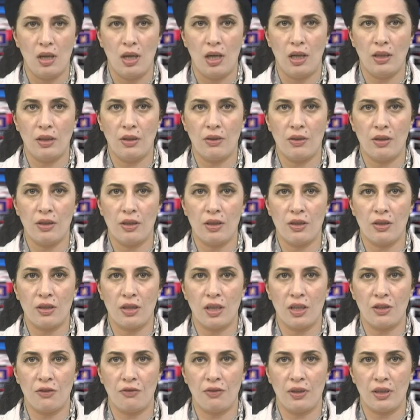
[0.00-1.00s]
Another
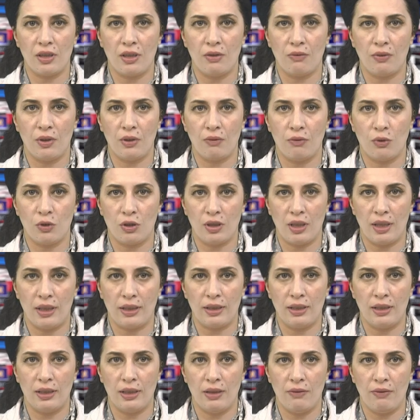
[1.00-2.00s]
such festival was held
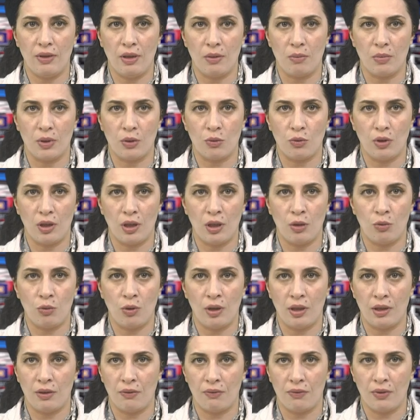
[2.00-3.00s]
in November
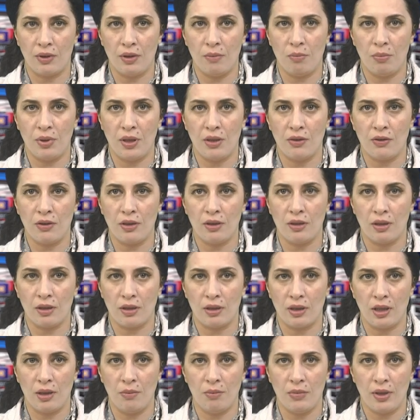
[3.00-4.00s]
2023 bearing the
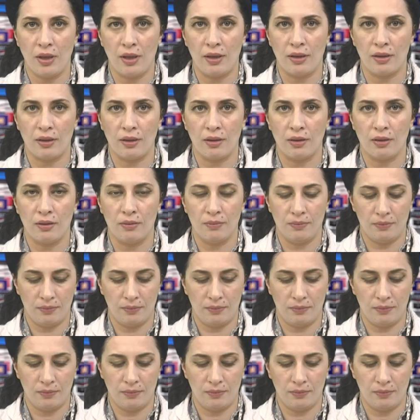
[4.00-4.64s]
same title.